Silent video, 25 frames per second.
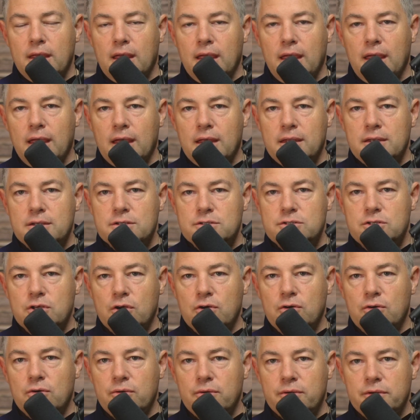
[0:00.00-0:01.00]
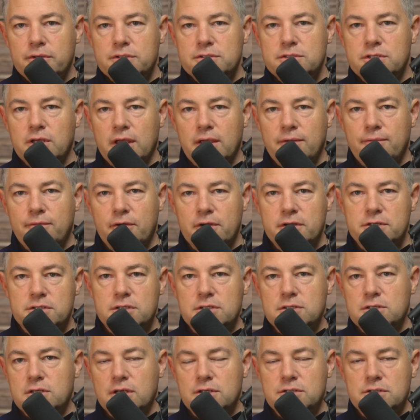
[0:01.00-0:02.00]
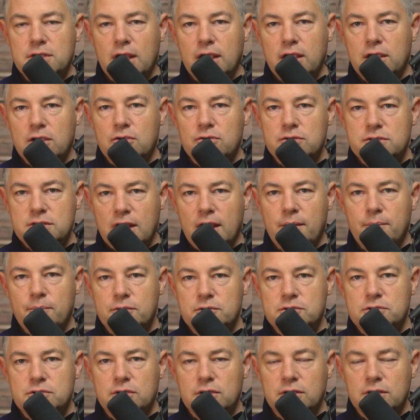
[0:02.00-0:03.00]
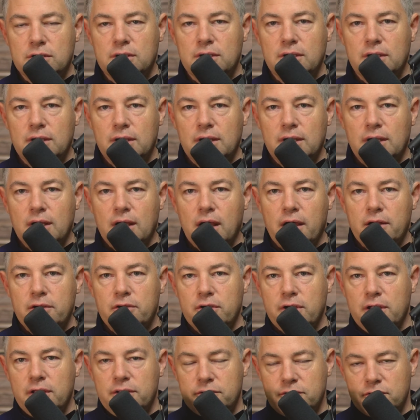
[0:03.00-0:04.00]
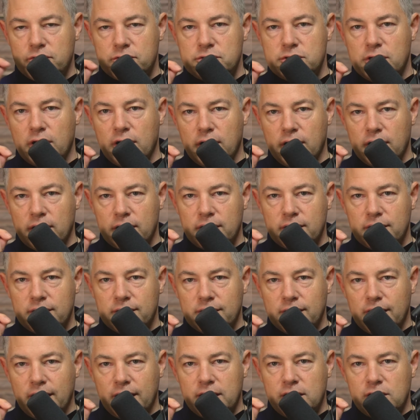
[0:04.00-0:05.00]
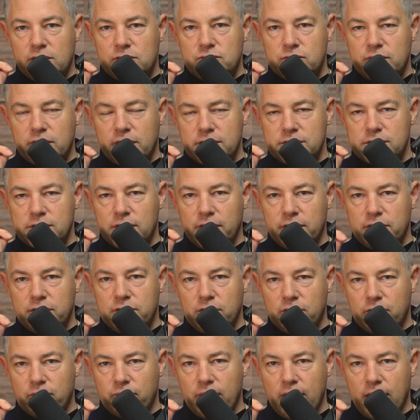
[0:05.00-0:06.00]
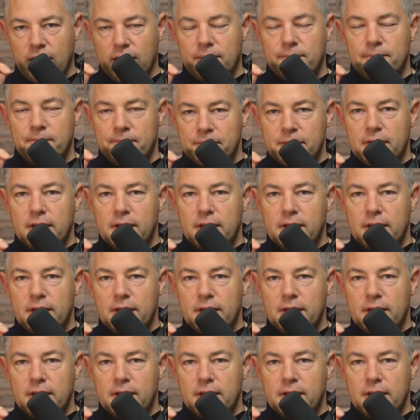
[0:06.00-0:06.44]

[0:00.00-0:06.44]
And so, say, for instance, you take your temperature underneath your tongue, like you traditionally do, right?